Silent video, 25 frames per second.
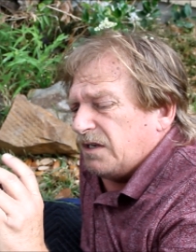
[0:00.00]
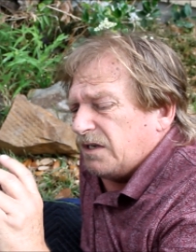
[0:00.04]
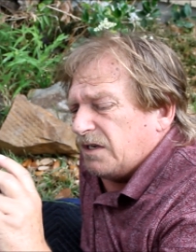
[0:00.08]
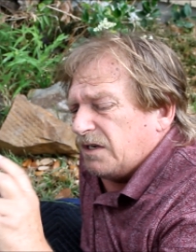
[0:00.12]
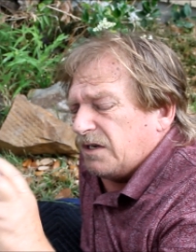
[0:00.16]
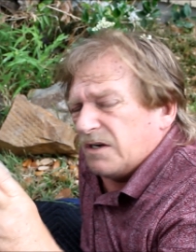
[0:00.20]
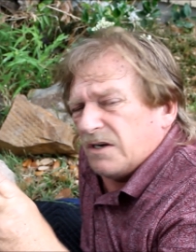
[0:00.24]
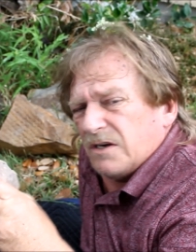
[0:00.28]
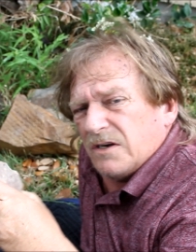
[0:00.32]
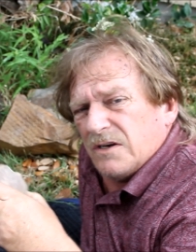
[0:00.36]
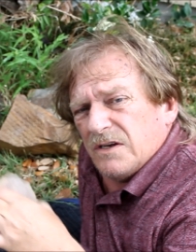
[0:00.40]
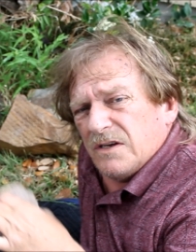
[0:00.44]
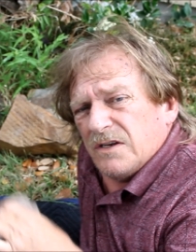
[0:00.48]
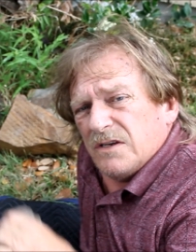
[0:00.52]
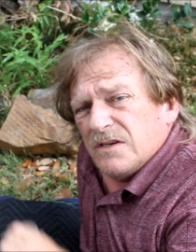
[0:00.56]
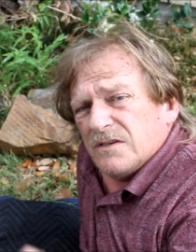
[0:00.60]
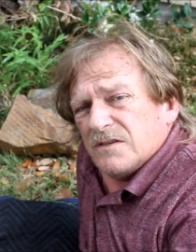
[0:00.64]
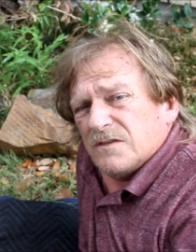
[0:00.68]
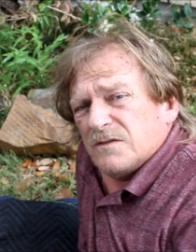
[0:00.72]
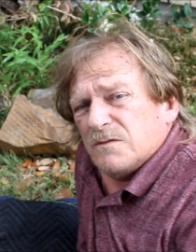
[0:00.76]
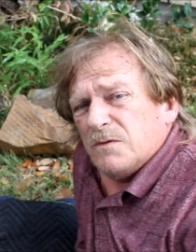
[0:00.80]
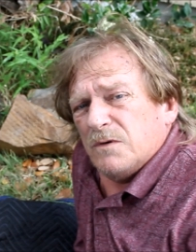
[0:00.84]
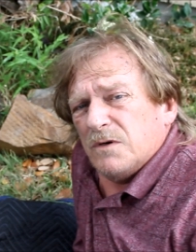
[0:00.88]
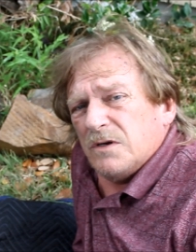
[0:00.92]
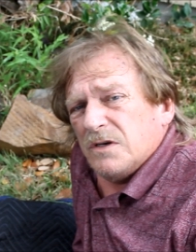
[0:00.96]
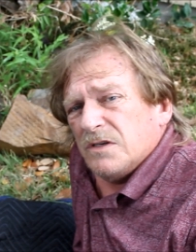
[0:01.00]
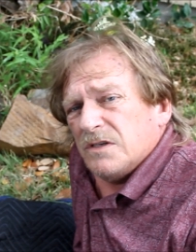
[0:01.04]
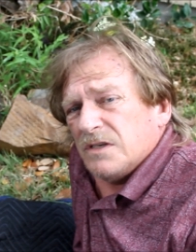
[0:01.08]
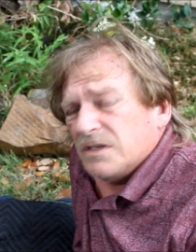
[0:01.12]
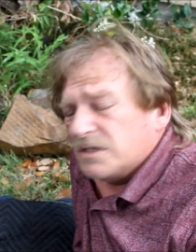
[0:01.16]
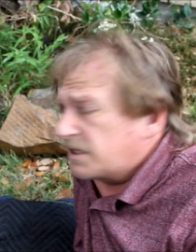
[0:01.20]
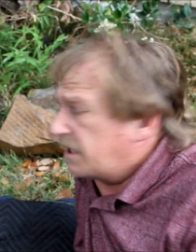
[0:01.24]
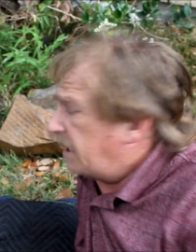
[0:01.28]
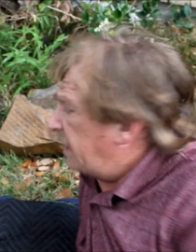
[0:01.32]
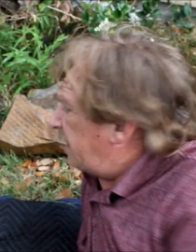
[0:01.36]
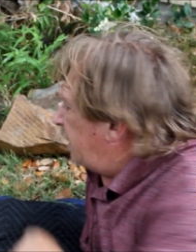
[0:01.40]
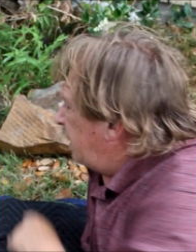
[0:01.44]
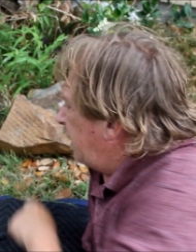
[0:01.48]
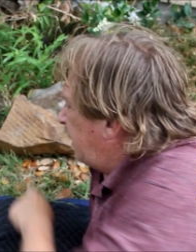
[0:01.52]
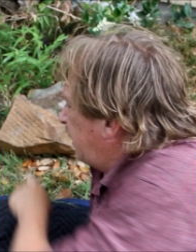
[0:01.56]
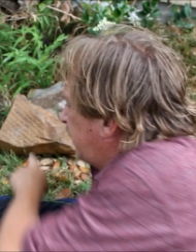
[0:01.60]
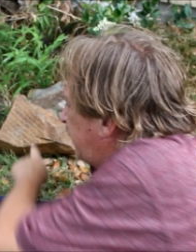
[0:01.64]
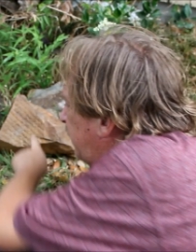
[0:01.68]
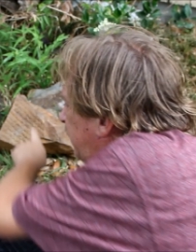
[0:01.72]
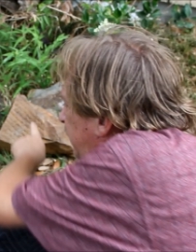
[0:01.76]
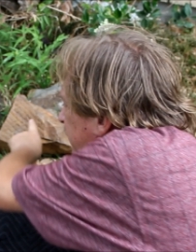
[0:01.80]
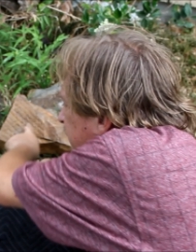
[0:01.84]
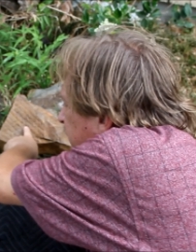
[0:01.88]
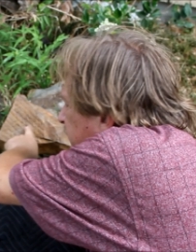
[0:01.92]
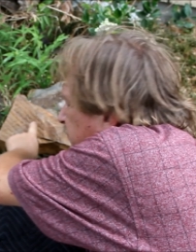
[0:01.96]
Here is one that's kind of like
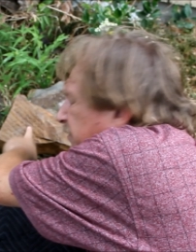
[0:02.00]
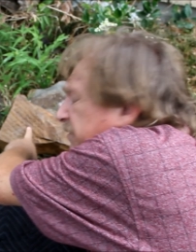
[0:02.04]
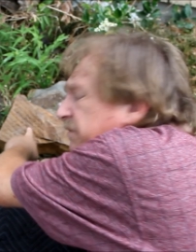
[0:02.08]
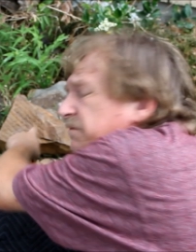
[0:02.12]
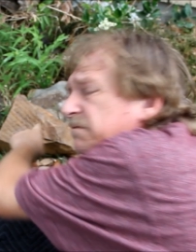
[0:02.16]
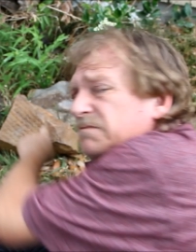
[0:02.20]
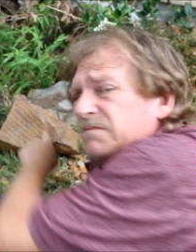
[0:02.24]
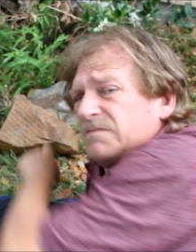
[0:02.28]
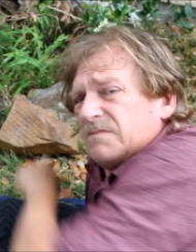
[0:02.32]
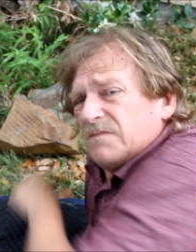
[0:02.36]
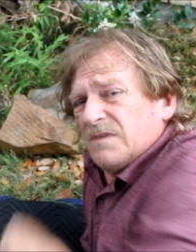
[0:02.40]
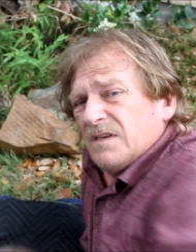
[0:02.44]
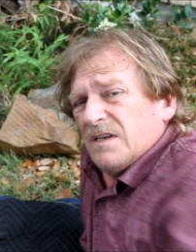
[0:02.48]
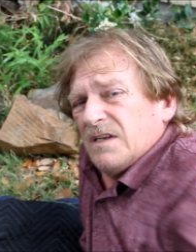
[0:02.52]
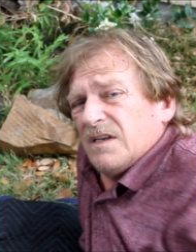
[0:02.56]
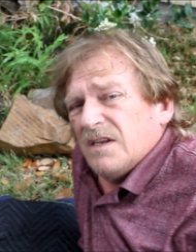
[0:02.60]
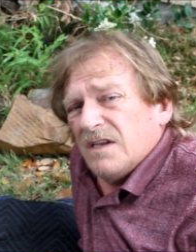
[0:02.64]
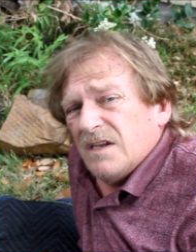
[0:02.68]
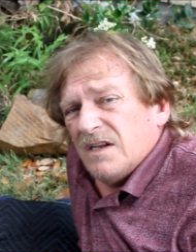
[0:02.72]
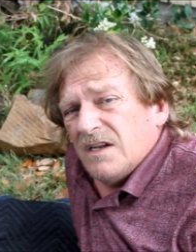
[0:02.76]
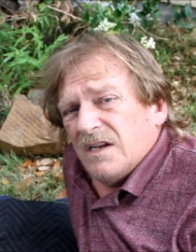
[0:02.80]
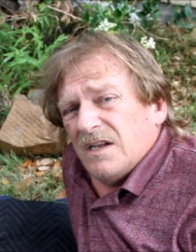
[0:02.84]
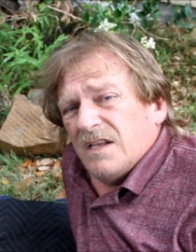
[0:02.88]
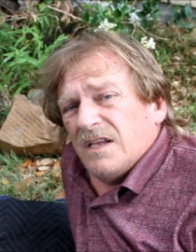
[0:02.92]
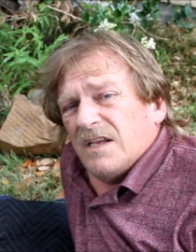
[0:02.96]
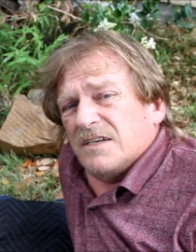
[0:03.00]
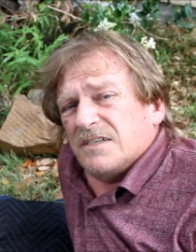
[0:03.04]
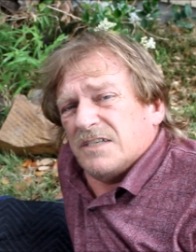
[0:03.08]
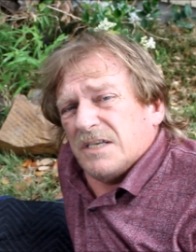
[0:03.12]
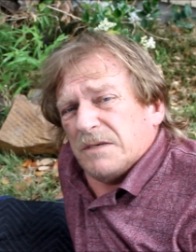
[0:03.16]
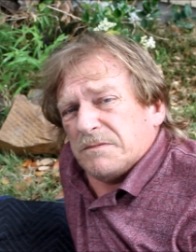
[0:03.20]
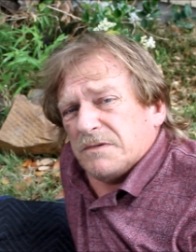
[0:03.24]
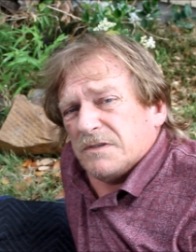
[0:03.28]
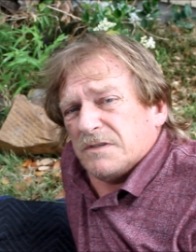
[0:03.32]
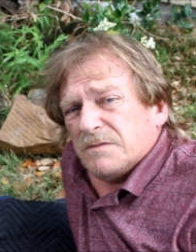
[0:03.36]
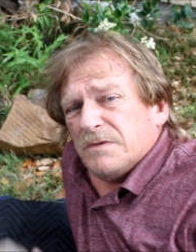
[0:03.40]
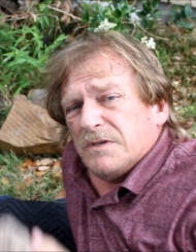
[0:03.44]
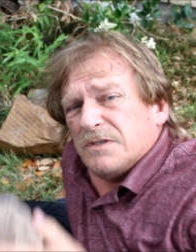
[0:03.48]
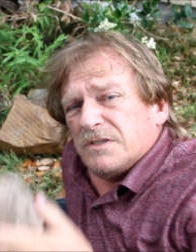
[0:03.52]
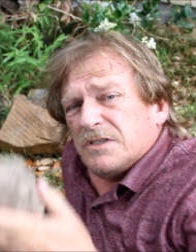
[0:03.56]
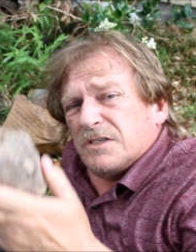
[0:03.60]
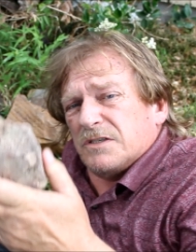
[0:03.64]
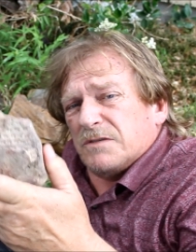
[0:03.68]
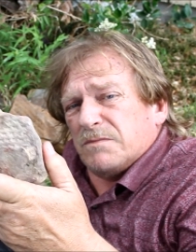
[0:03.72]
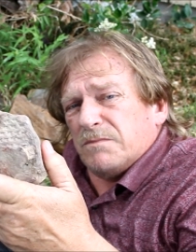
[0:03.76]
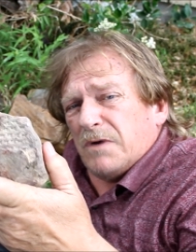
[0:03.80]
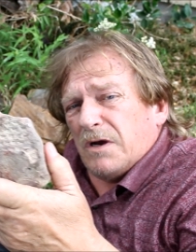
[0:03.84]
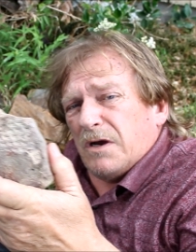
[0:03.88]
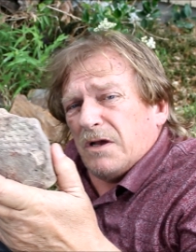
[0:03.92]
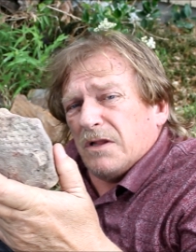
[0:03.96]
this one, except it's much
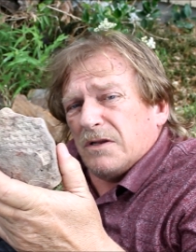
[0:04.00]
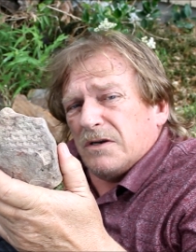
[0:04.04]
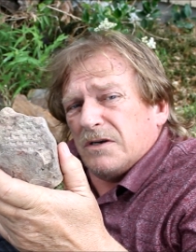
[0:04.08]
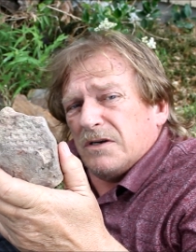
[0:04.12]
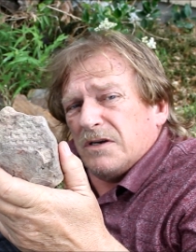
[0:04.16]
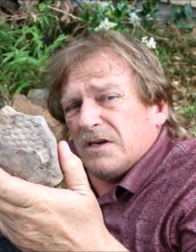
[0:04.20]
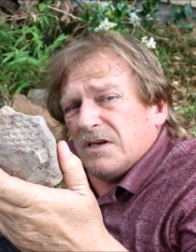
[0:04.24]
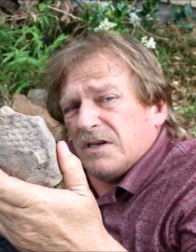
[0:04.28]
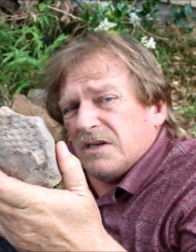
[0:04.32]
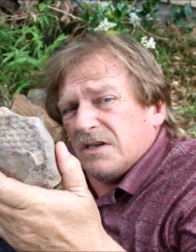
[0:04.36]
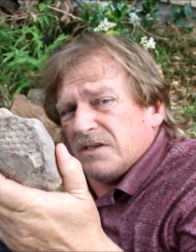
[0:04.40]
smaller.